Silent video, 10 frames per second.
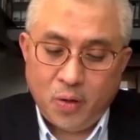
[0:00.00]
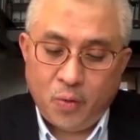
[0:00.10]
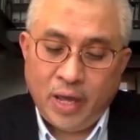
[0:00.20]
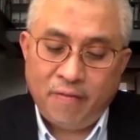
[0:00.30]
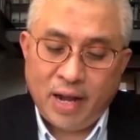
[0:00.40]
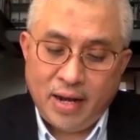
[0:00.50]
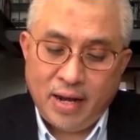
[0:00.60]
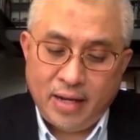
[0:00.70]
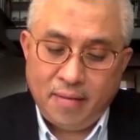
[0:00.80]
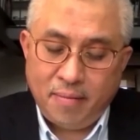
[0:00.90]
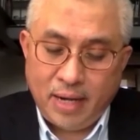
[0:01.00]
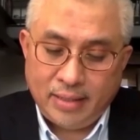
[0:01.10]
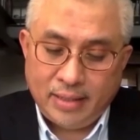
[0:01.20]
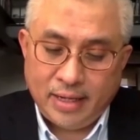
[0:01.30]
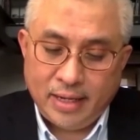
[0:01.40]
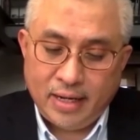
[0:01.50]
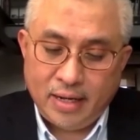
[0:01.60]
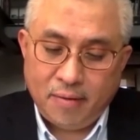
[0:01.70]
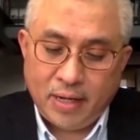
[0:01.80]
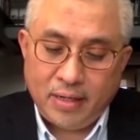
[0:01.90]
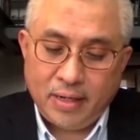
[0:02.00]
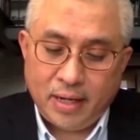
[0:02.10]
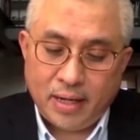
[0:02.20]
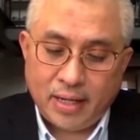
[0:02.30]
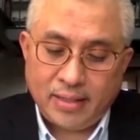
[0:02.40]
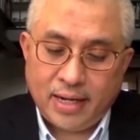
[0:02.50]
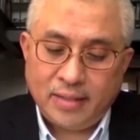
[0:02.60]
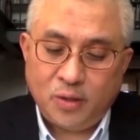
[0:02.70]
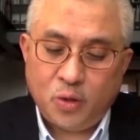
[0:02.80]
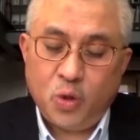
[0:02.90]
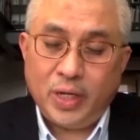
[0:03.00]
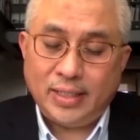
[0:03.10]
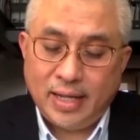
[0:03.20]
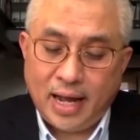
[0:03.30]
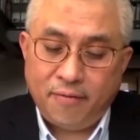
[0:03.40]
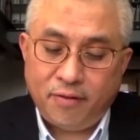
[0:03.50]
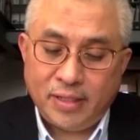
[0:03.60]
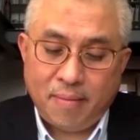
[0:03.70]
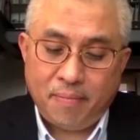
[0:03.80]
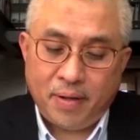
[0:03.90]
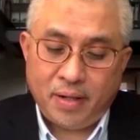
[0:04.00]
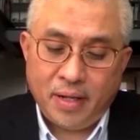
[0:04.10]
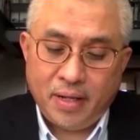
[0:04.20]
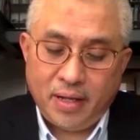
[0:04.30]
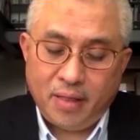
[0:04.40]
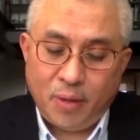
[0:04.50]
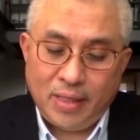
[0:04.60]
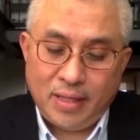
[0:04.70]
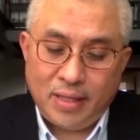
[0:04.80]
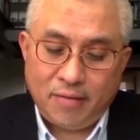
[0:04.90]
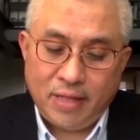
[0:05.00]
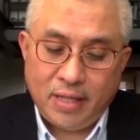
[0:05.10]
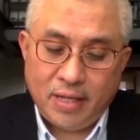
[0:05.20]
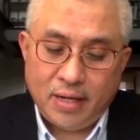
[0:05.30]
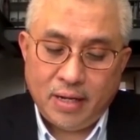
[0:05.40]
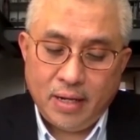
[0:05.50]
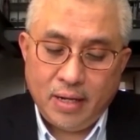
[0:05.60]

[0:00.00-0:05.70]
We have done that in Malaysia under what Khazanah Sukuk Ihsan, for example, in 2017.